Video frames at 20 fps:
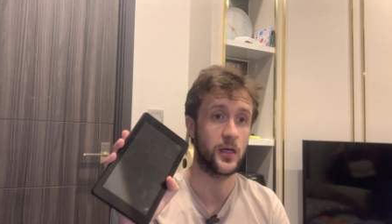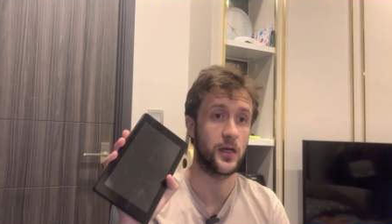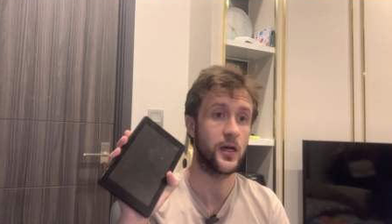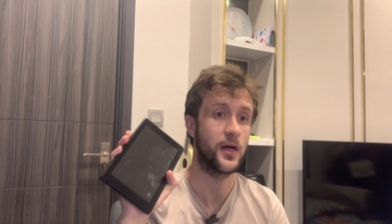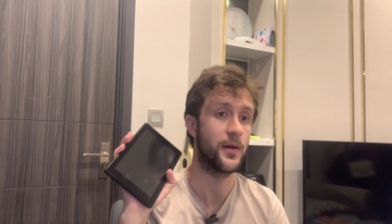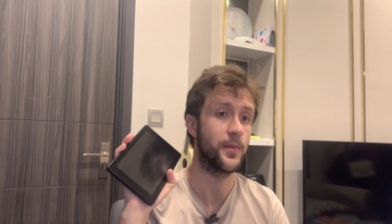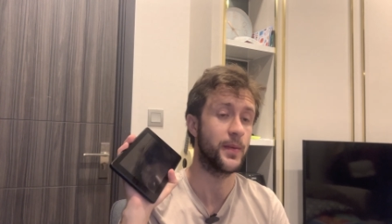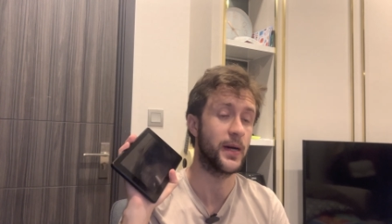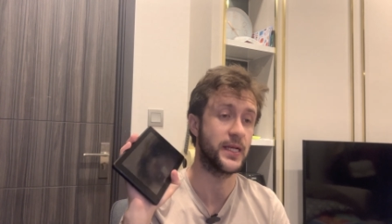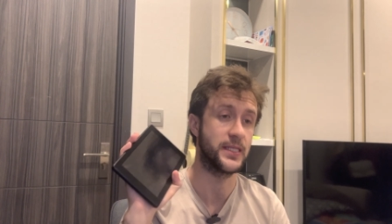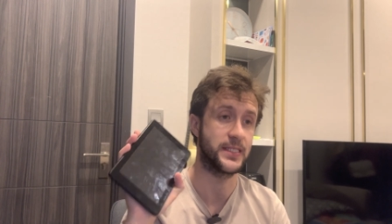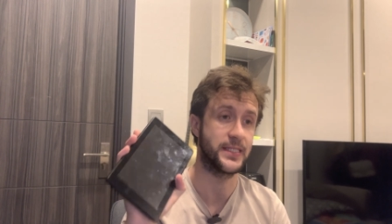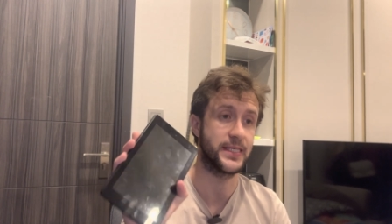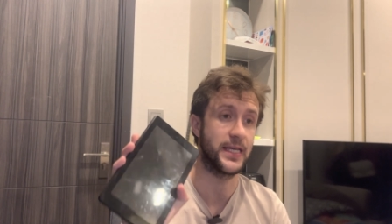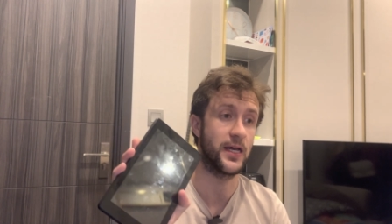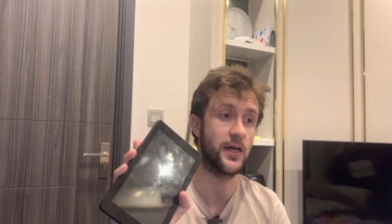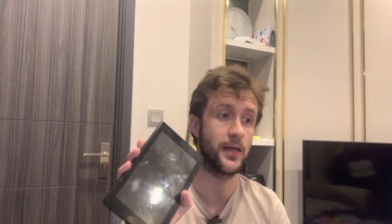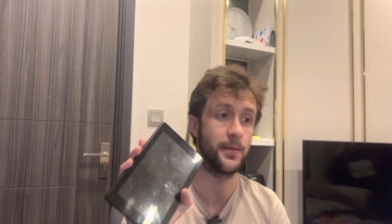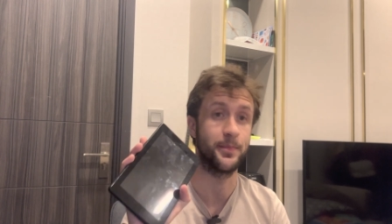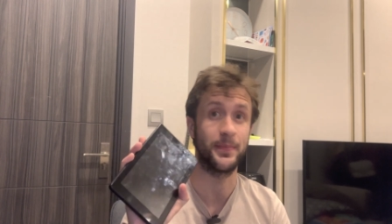on
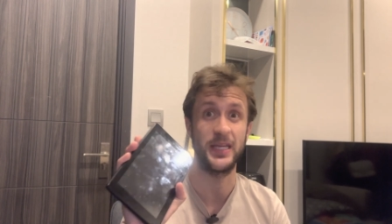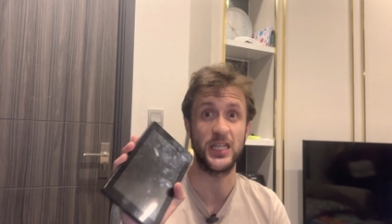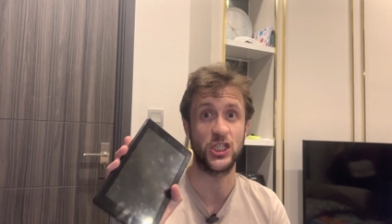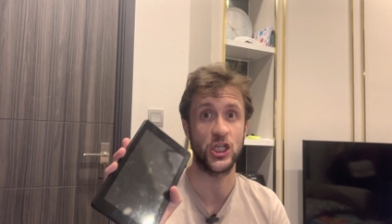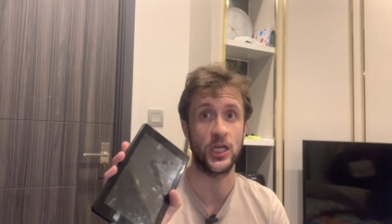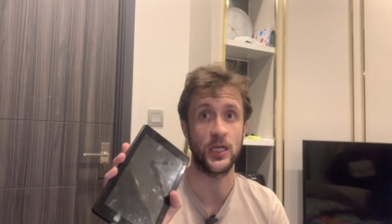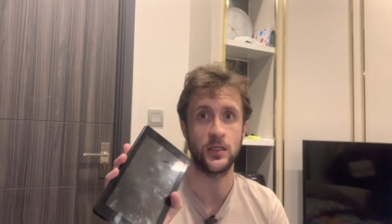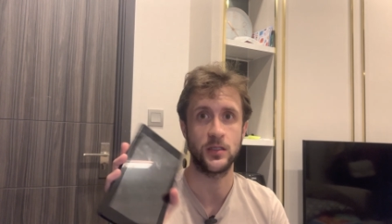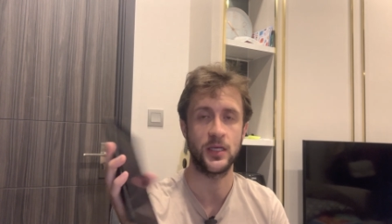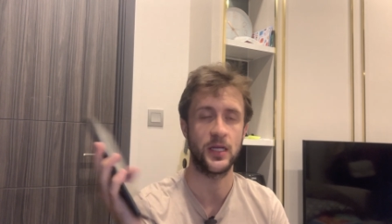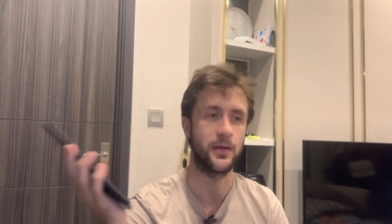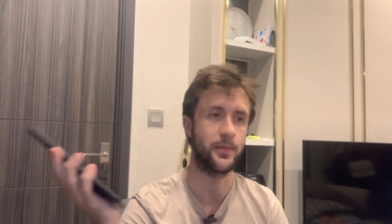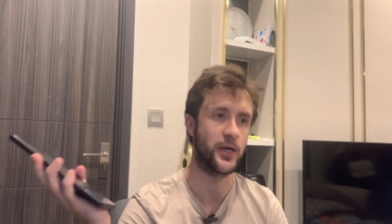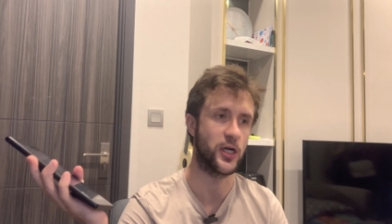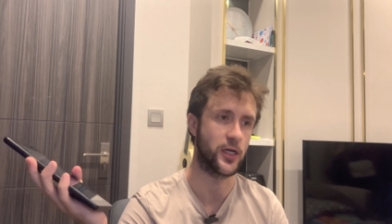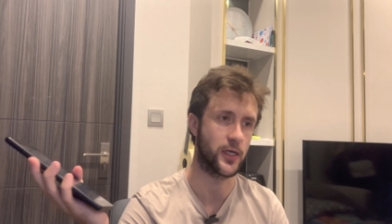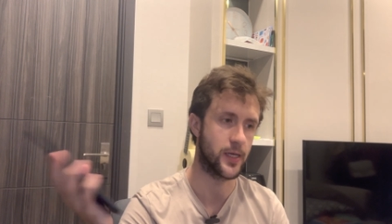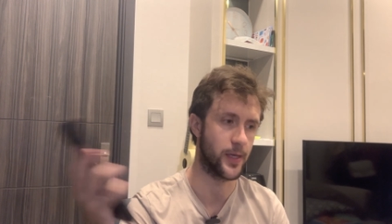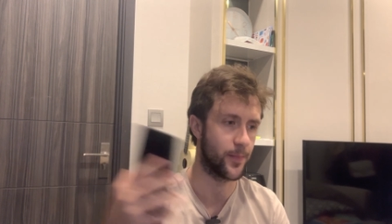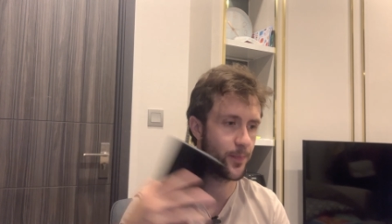sale at BJ's in
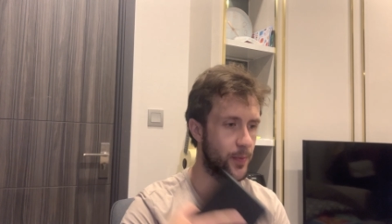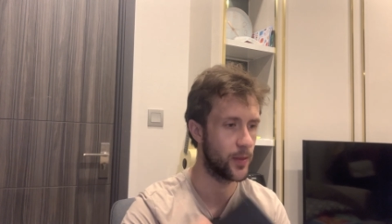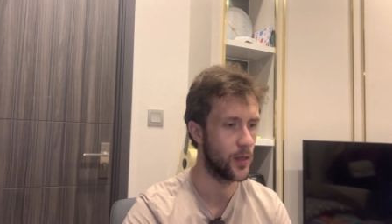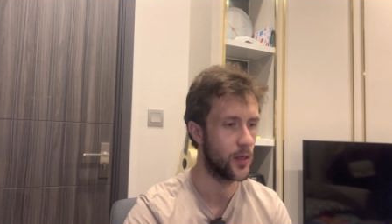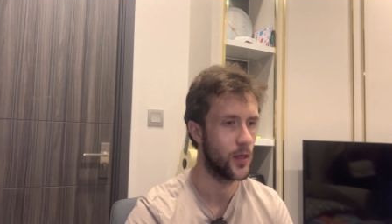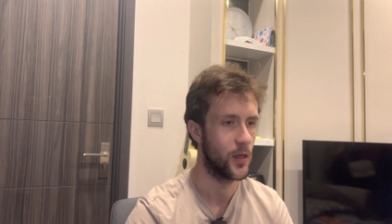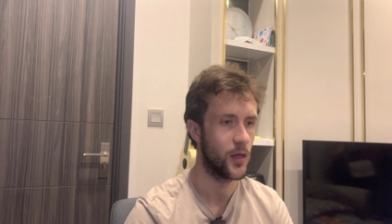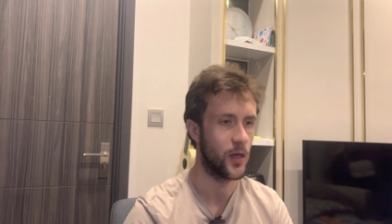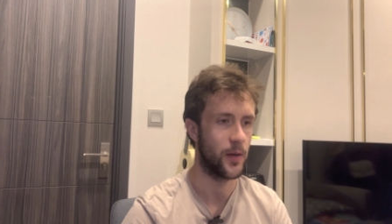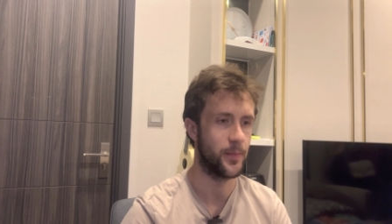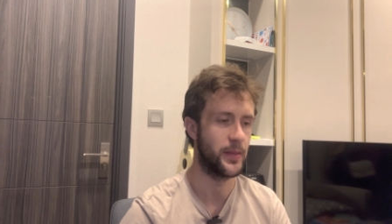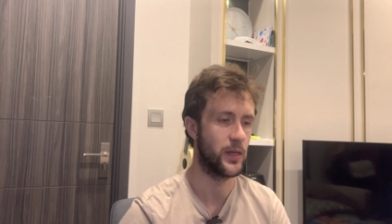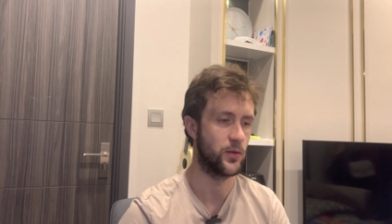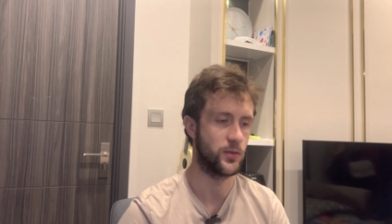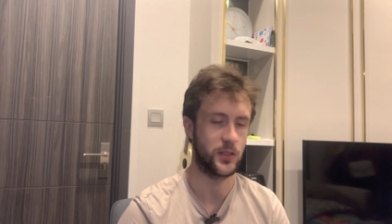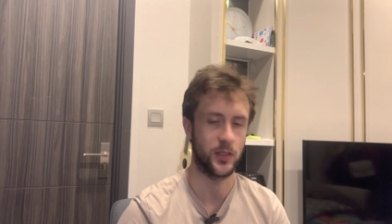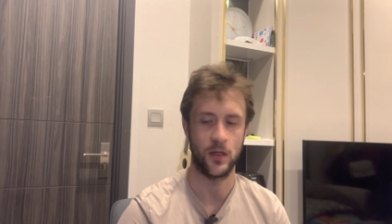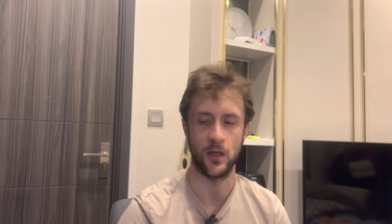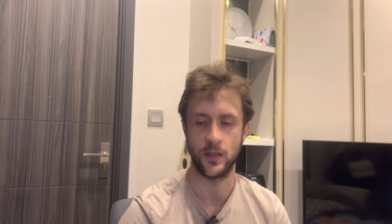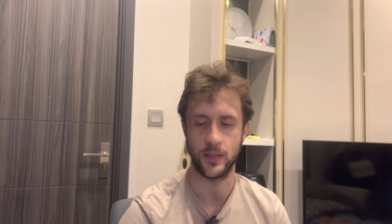America. That
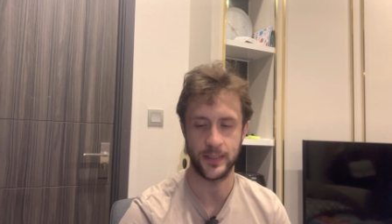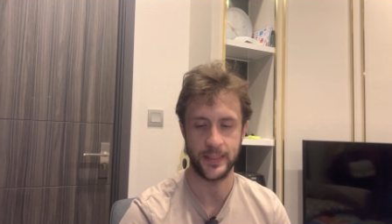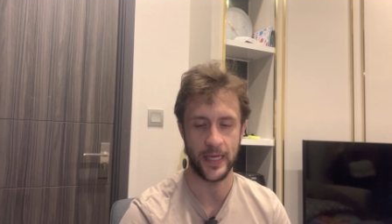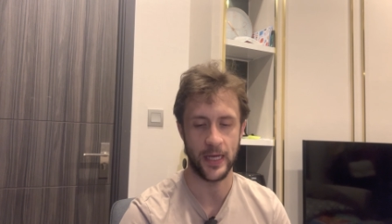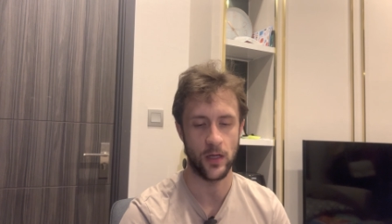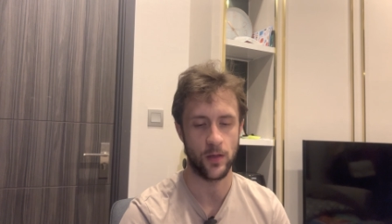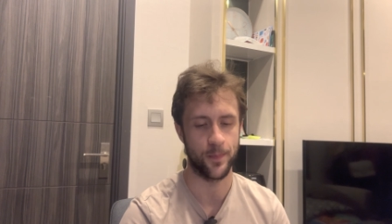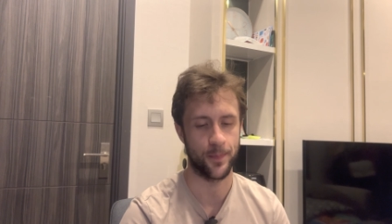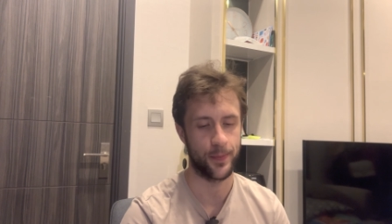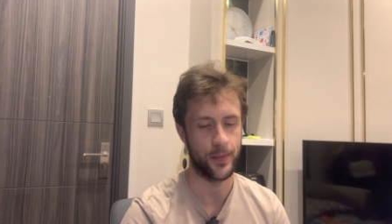was a sale.